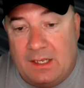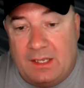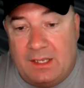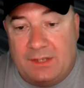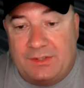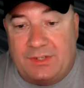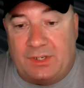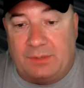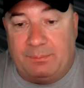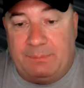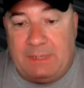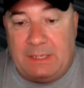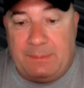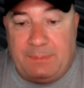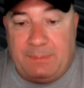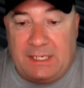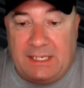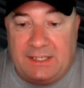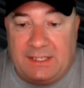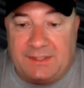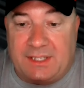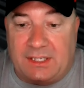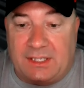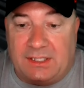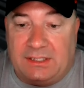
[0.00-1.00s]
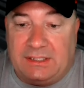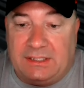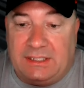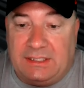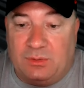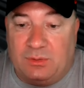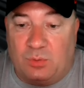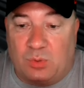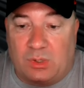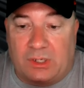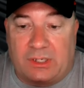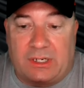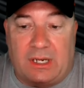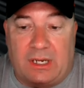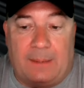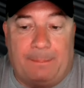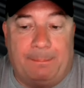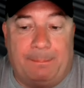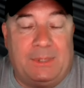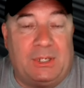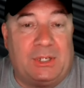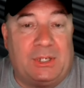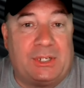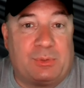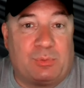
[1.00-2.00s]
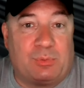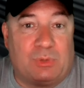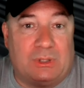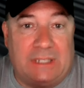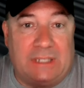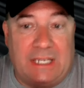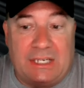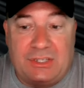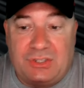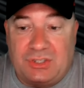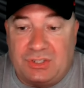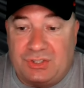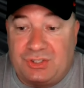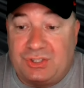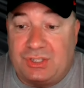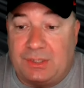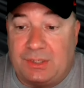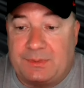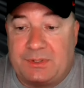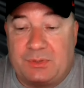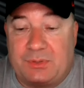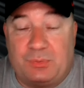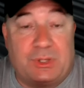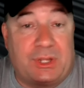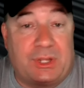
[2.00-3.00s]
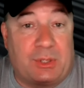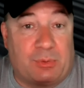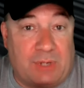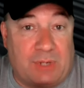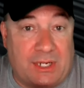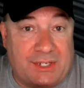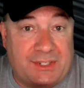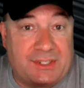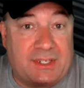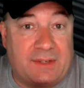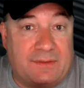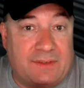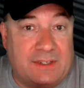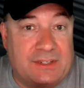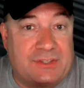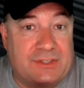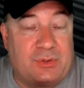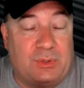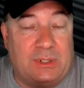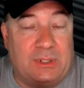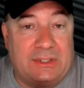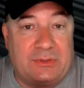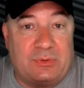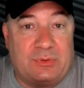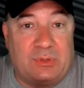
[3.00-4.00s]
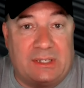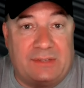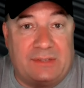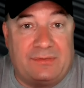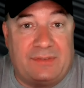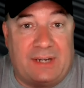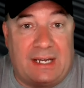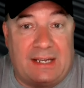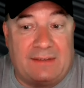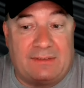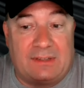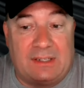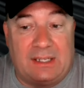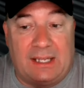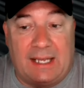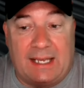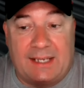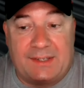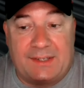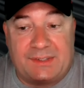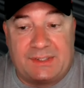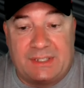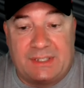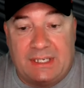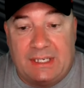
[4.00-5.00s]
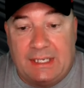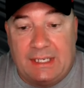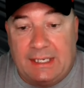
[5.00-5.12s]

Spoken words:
So BP is going to need to work on building relationships with the rest of this 2025 class.